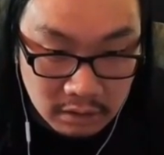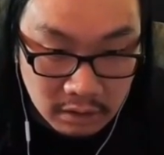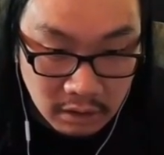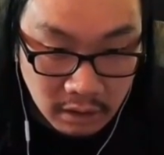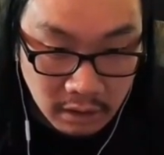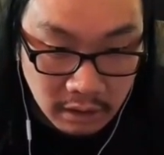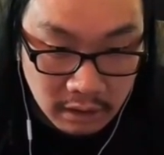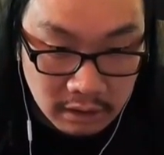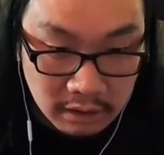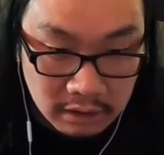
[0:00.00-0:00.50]

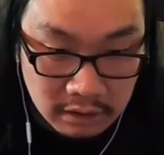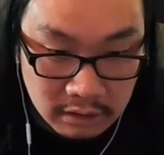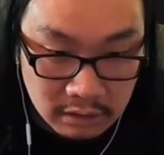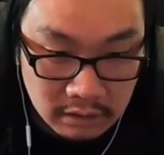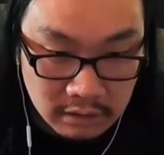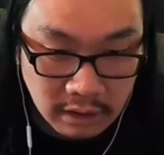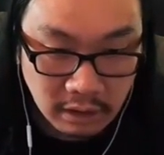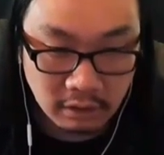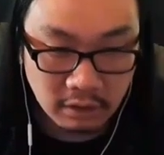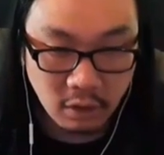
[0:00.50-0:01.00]
uh,
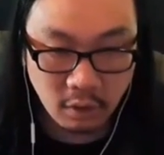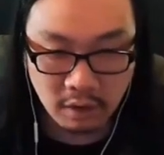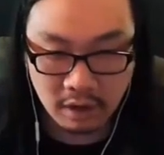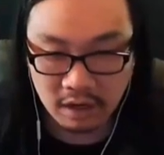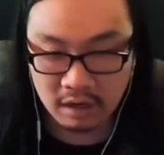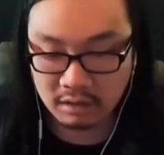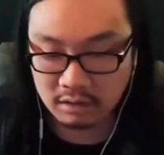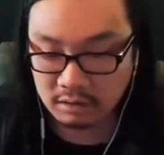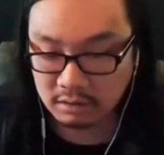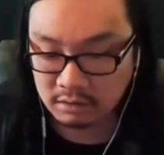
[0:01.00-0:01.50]

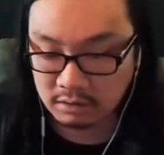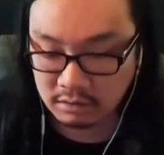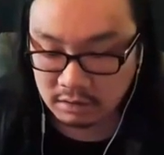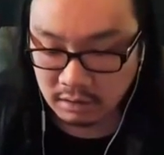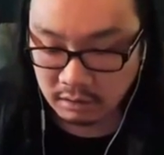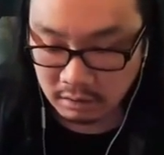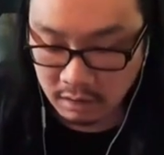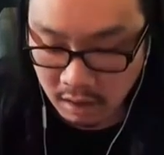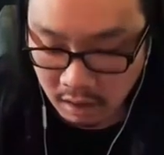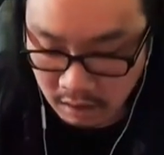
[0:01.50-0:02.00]
Dalgona,
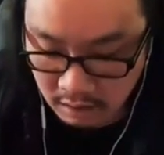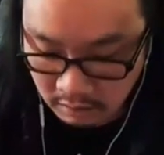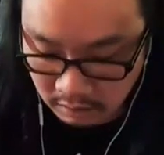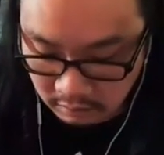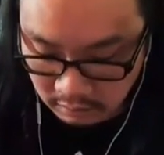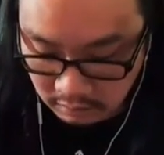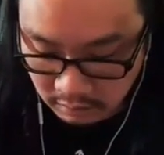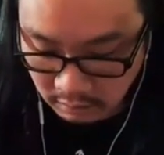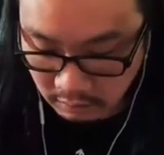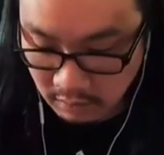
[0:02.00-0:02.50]
Dalgona,
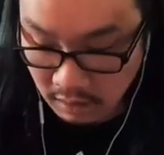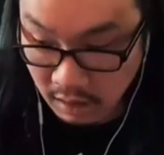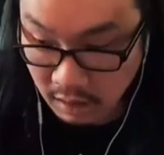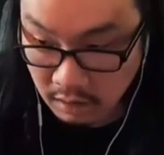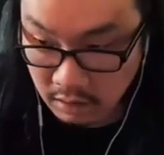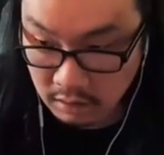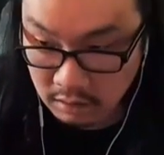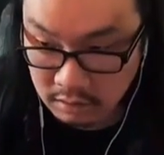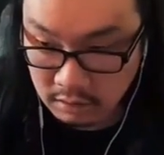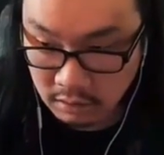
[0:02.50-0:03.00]

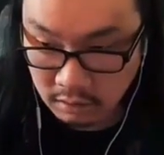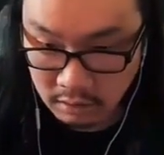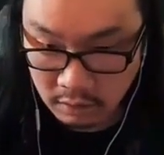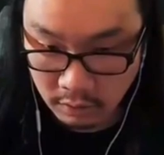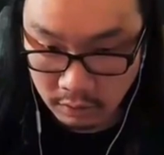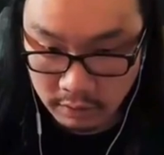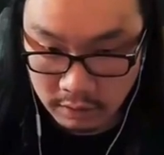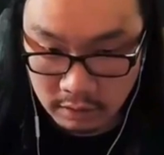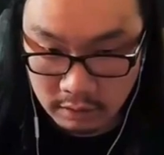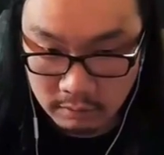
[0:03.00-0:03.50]
Dalgona,
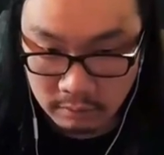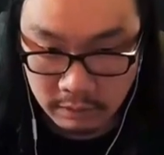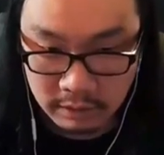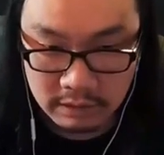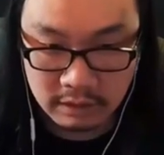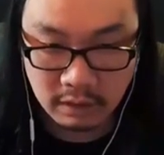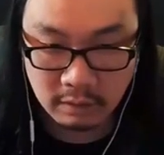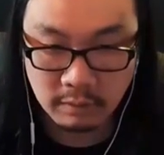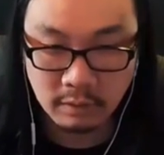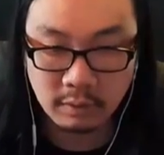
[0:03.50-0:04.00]
Dalgona.
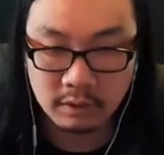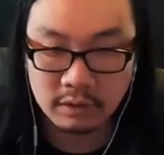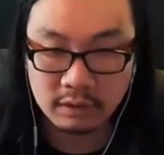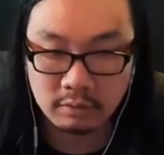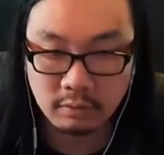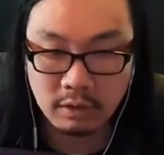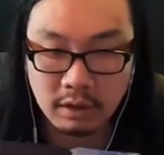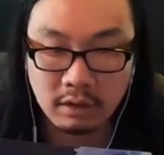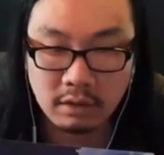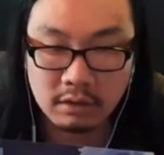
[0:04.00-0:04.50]
Please tell me which
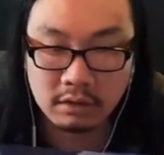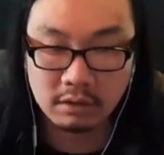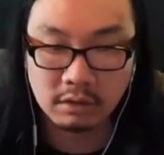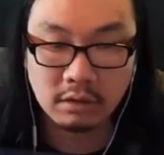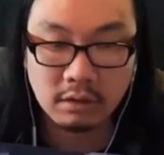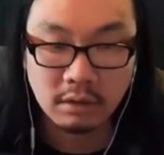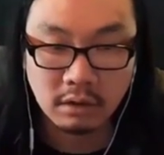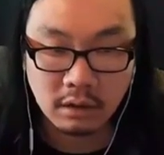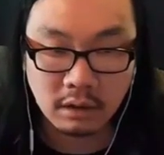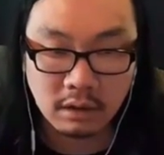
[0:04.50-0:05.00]
is which.
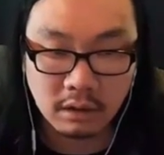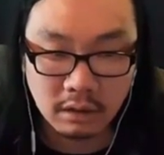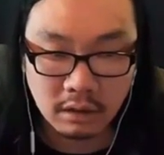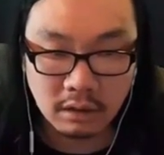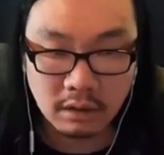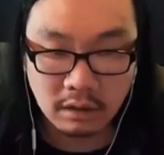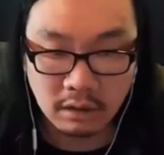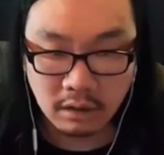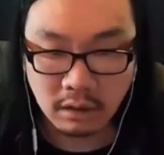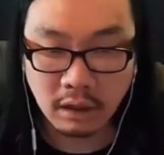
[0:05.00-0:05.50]

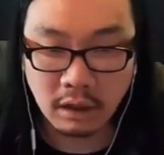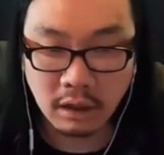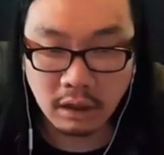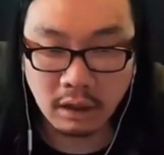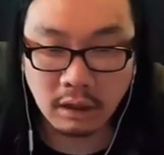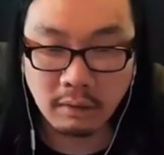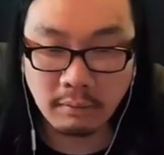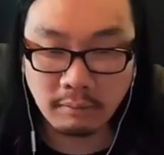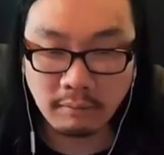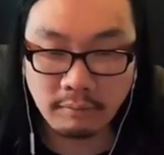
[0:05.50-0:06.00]

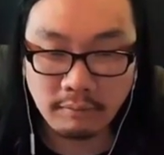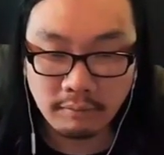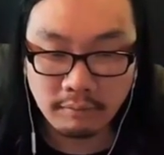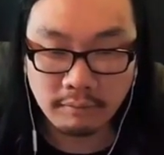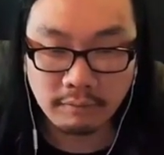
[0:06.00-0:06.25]
Um,